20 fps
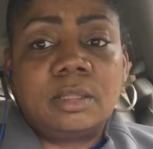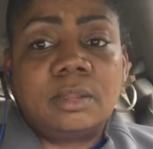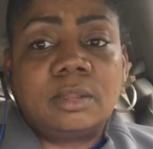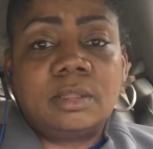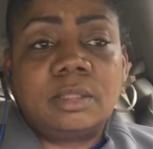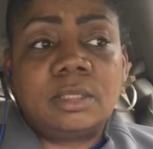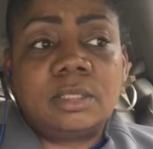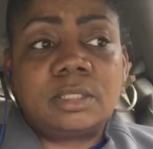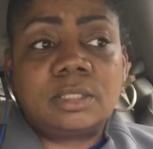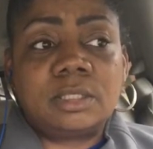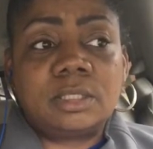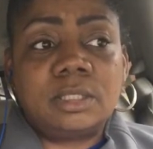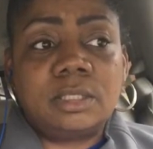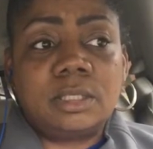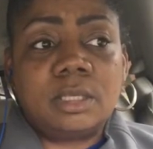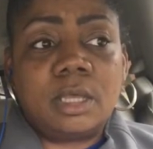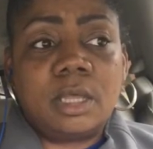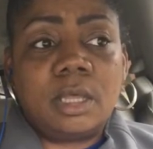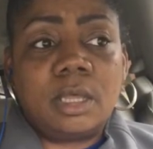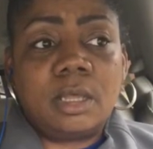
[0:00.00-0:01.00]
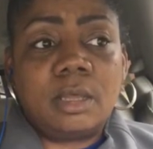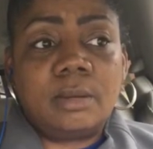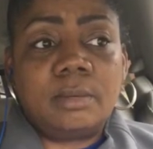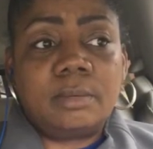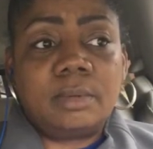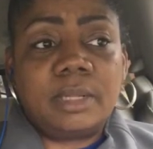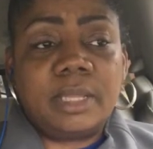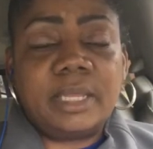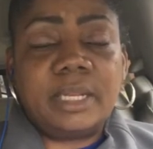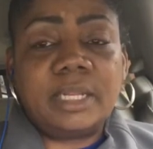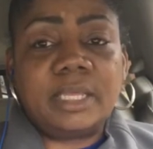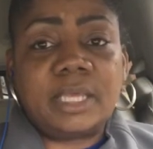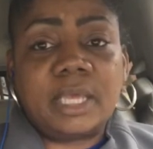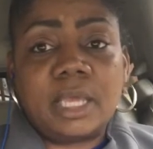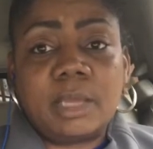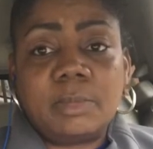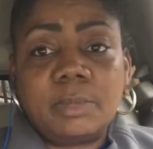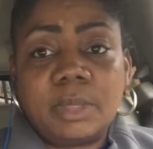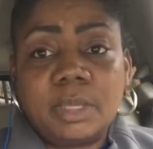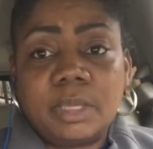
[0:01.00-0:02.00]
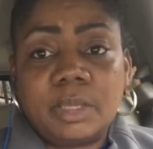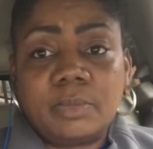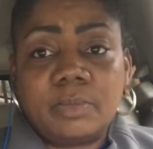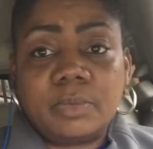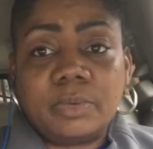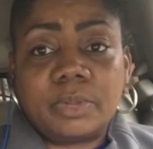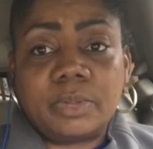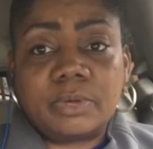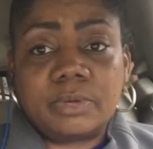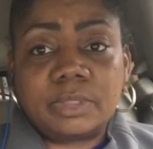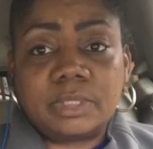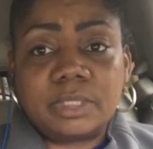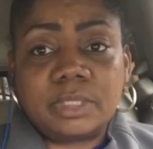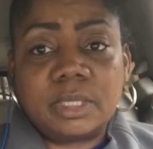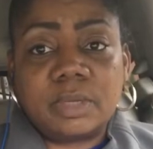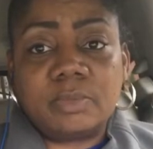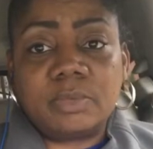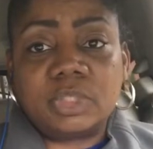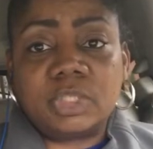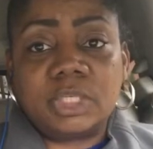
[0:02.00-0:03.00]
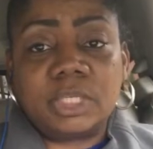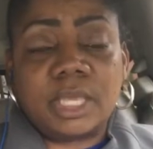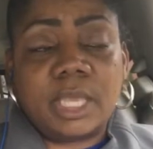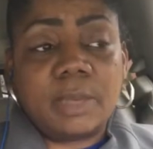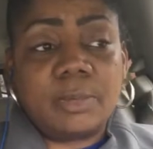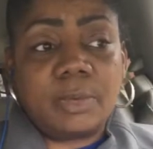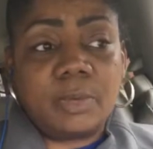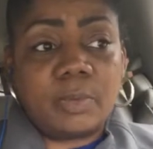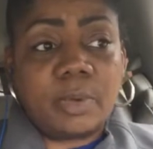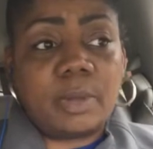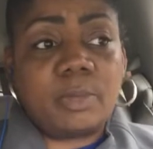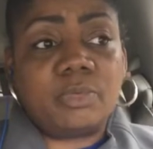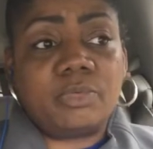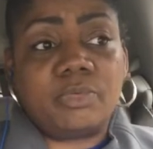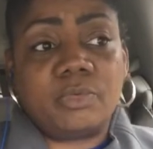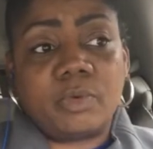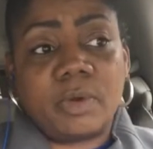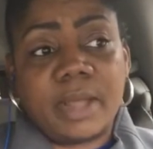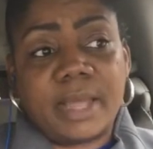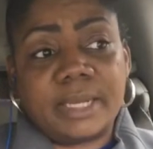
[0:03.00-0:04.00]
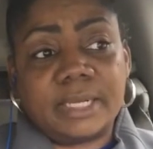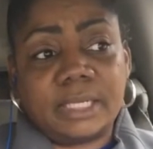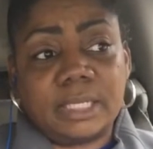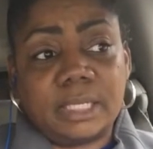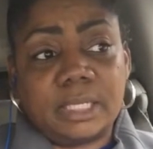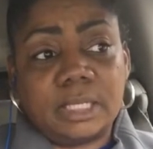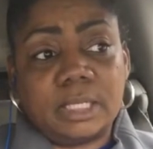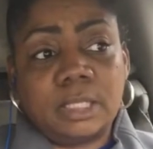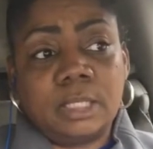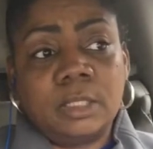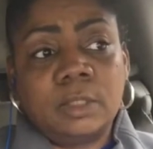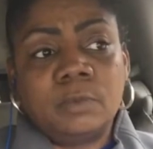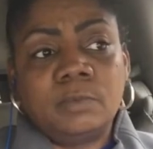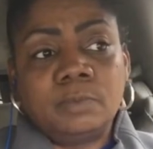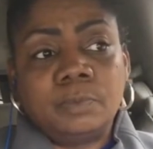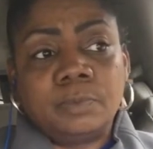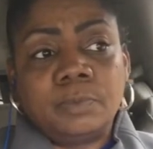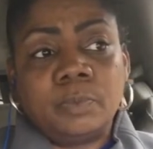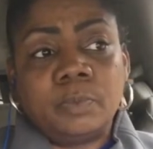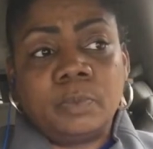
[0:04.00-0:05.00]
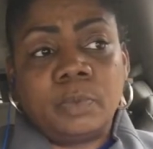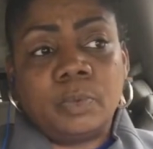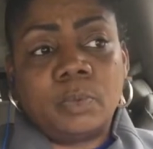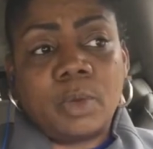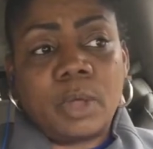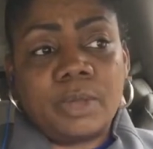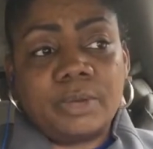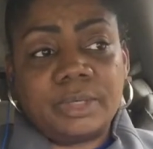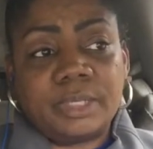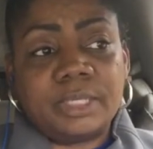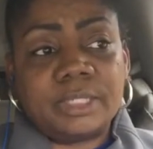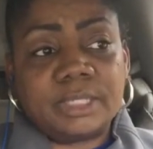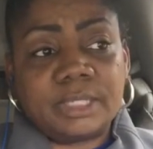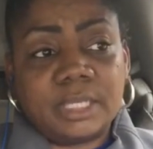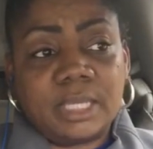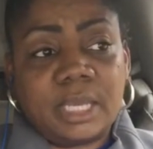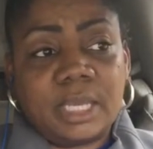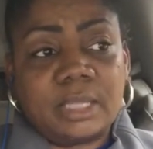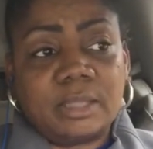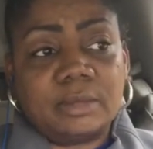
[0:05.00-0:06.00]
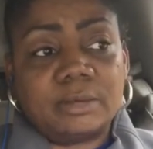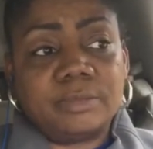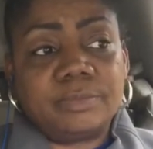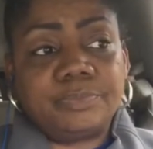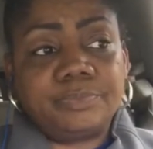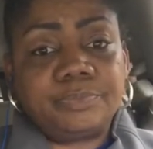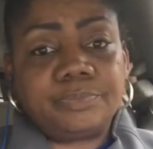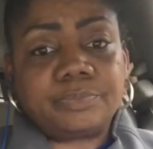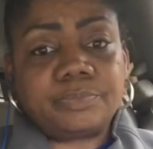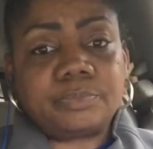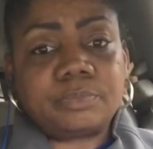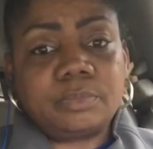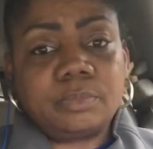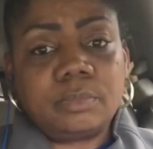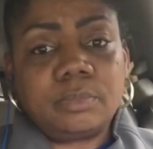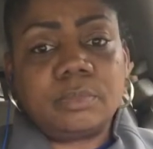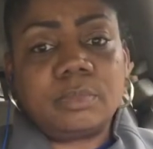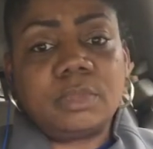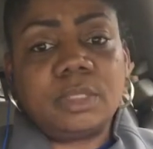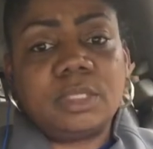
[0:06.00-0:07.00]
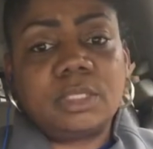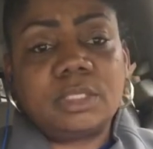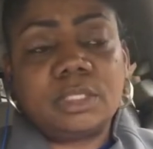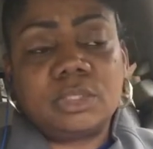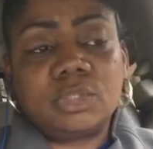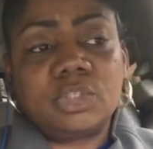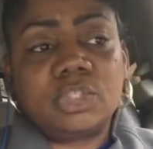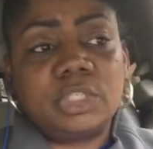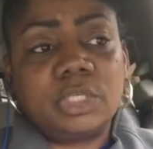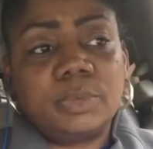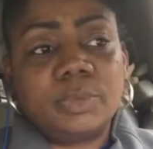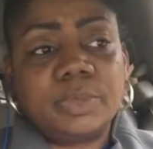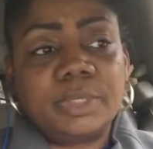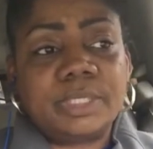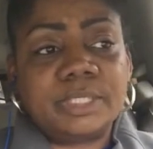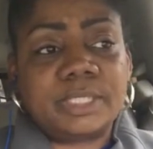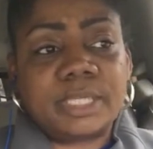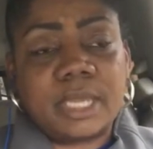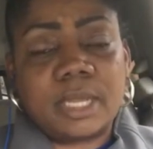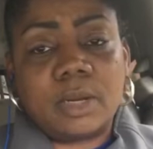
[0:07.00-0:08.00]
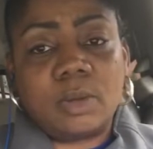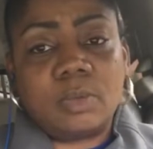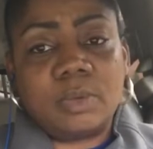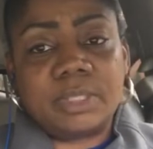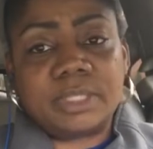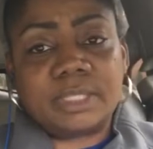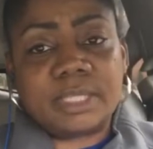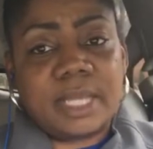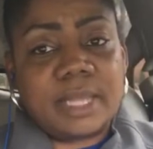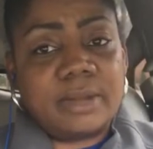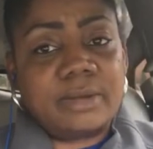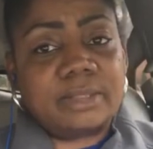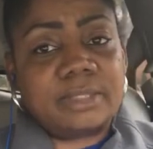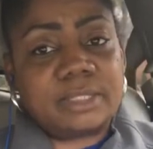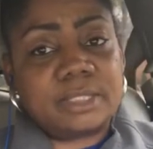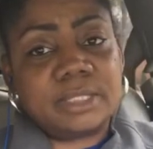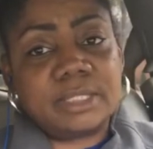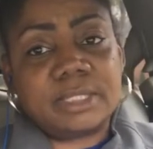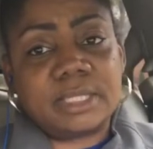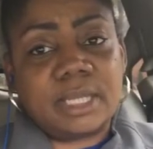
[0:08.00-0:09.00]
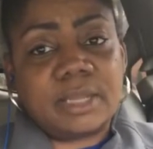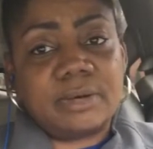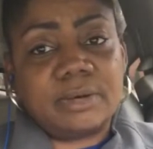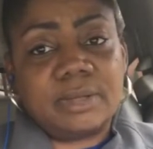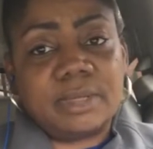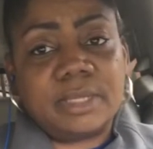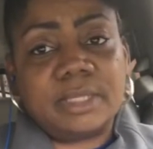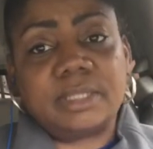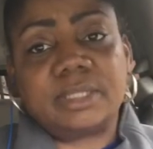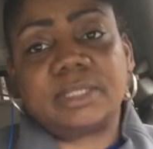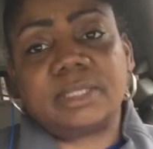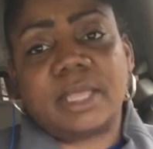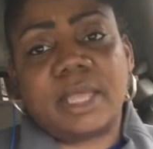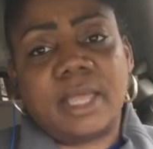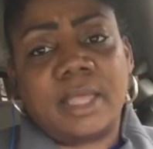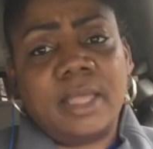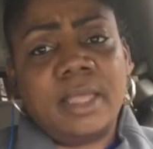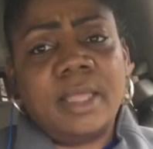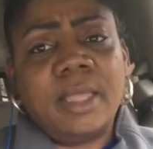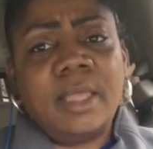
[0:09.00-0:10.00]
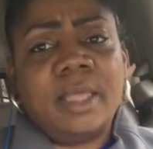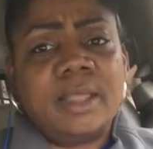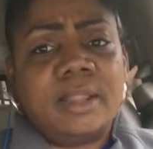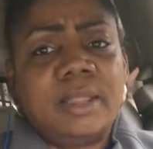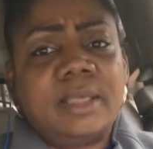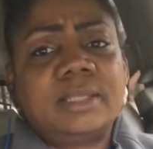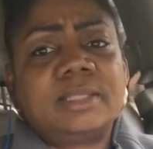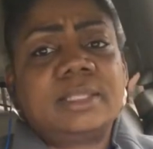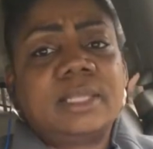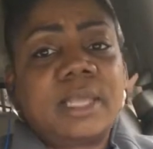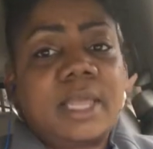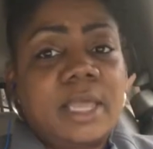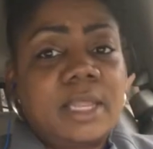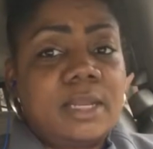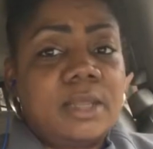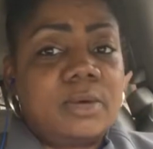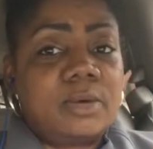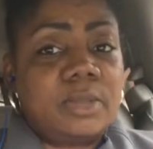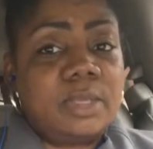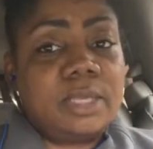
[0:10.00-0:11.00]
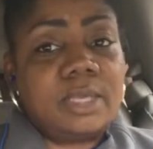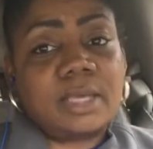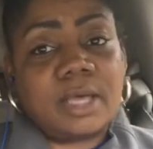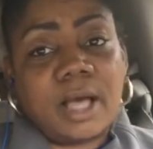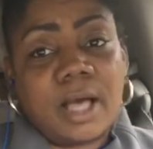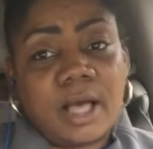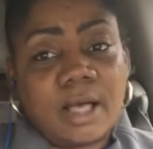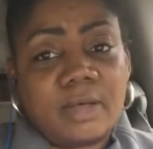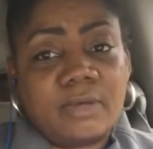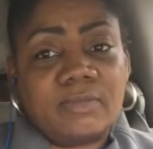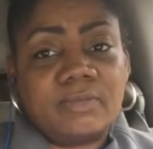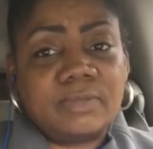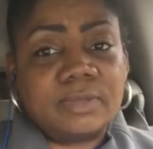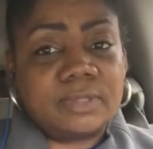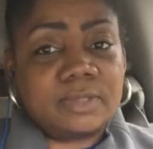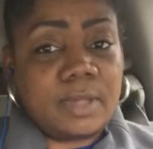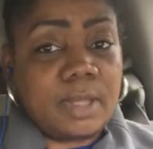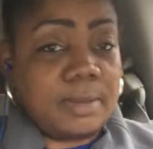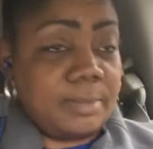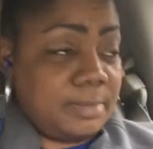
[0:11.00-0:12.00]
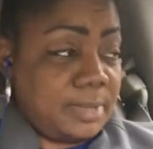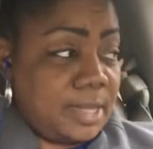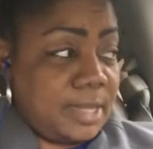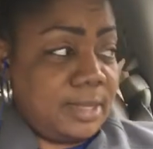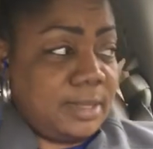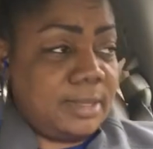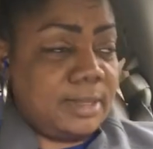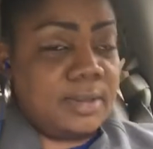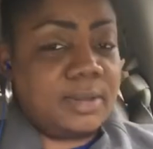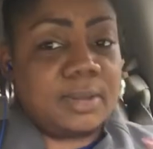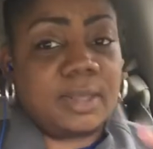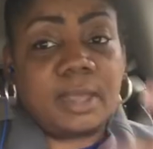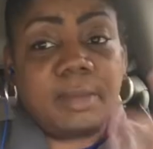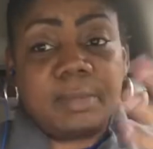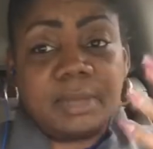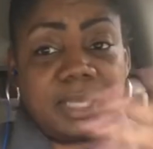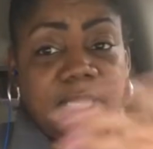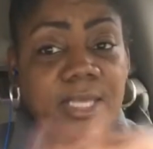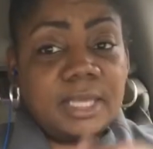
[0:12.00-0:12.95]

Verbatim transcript: this uh, lady came in with her son, but she came in right before I did. We walked in together. So she went and sat on one side, her son sat on the other side. Next thing I know, he coughed. So I'm like, okay, but he